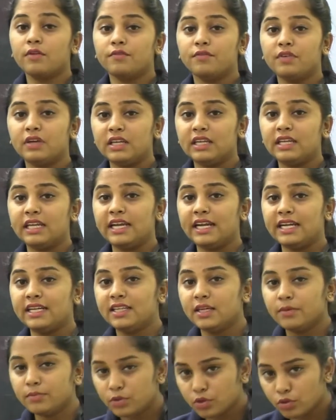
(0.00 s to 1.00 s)
we
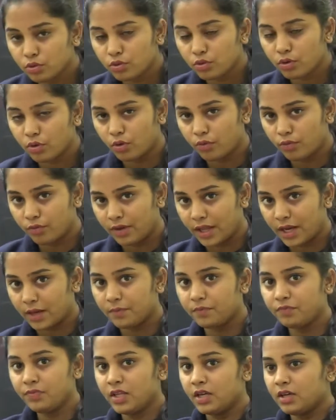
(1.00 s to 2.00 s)
need them to grow
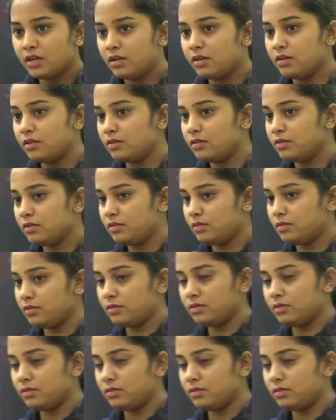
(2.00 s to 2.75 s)
well,